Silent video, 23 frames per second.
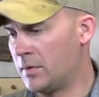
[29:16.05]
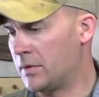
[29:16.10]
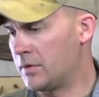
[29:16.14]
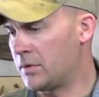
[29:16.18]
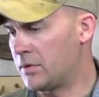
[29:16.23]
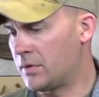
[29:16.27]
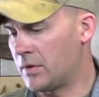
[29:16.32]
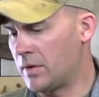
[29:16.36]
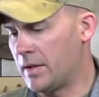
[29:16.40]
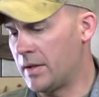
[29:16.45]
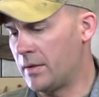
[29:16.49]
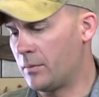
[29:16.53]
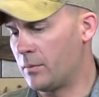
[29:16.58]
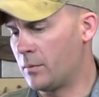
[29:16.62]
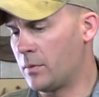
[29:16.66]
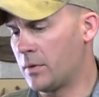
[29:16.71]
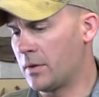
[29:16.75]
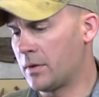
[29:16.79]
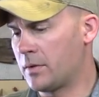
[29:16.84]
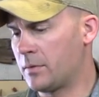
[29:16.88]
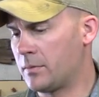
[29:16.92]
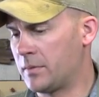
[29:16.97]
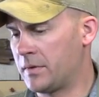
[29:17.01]
try and
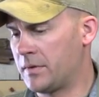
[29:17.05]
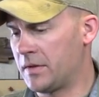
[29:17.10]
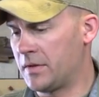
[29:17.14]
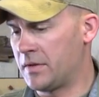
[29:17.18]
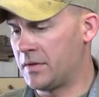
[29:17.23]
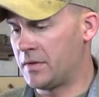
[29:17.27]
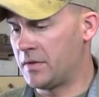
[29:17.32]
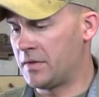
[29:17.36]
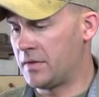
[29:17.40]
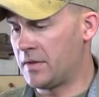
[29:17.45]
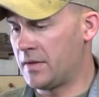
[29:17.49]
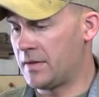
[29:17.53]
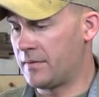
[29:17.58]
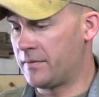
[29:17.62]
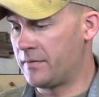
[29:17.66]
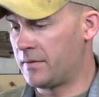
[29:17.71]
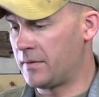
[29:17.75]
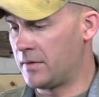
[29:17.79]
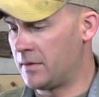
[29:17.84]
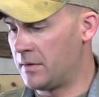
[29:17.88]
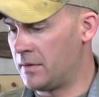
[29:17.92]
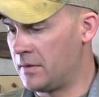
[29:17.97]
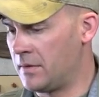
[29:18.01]
work with this
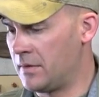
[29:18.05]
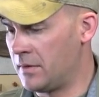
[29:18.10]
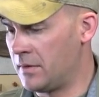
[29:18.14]
stuff that